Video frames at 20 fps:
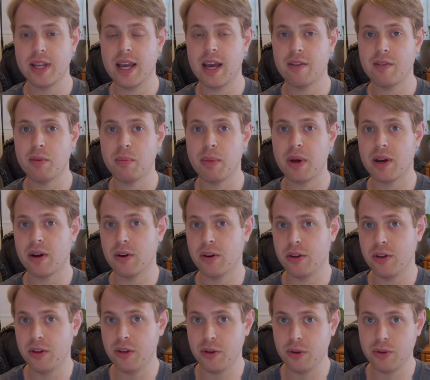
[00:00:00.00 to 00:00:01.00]
have a better
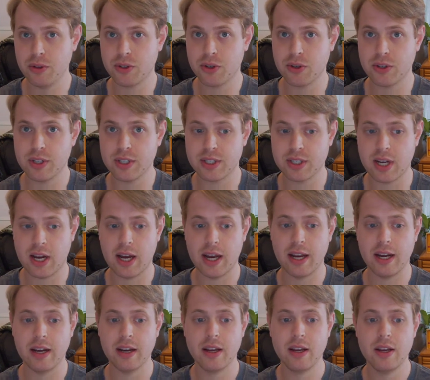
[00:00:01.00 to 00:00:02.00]
user
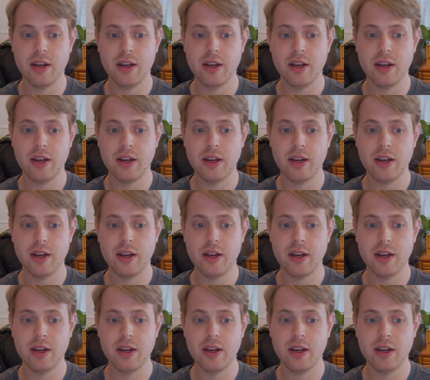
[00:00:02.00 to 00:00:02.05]
design,